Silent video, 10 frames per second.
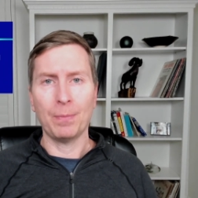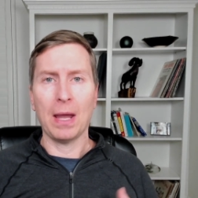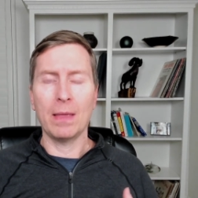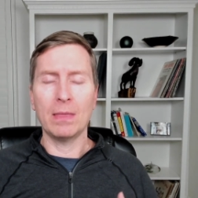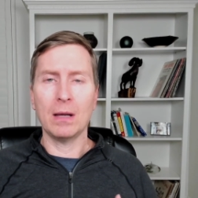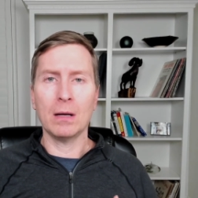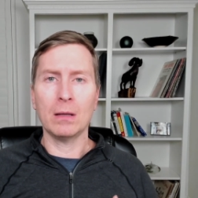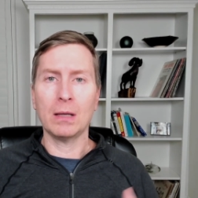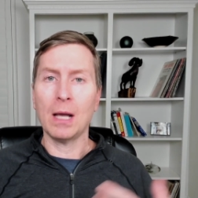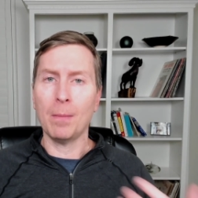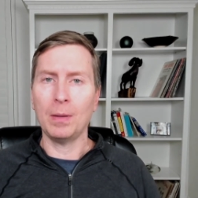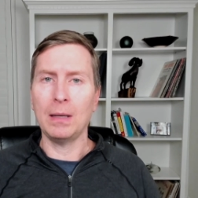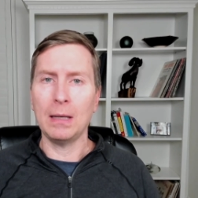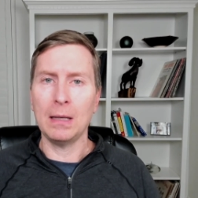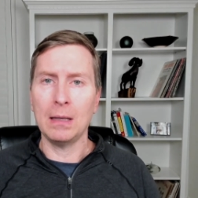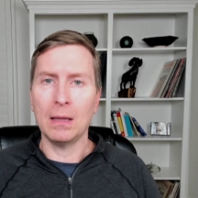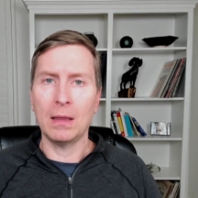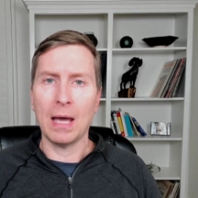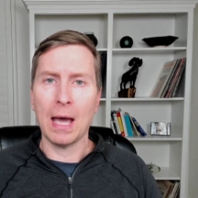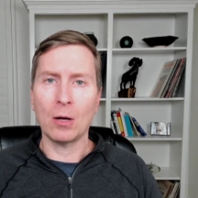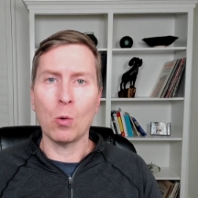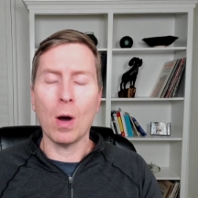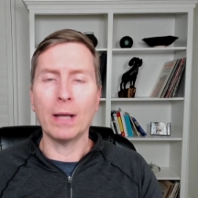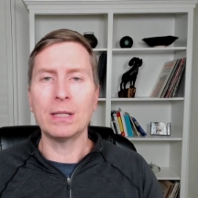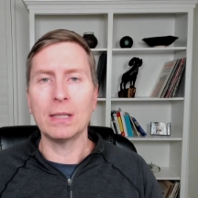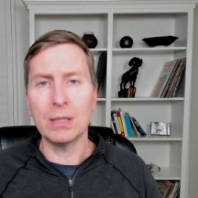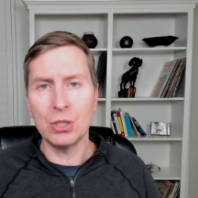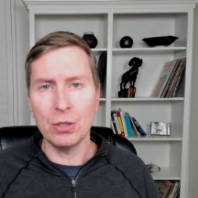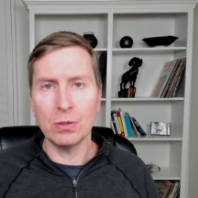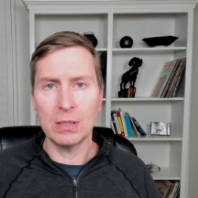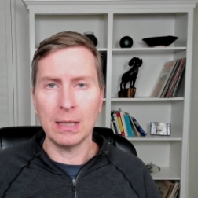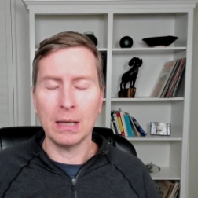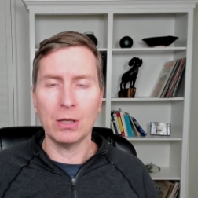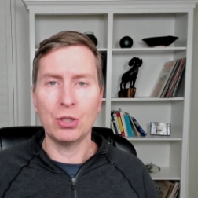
and they're the company that Quontic is using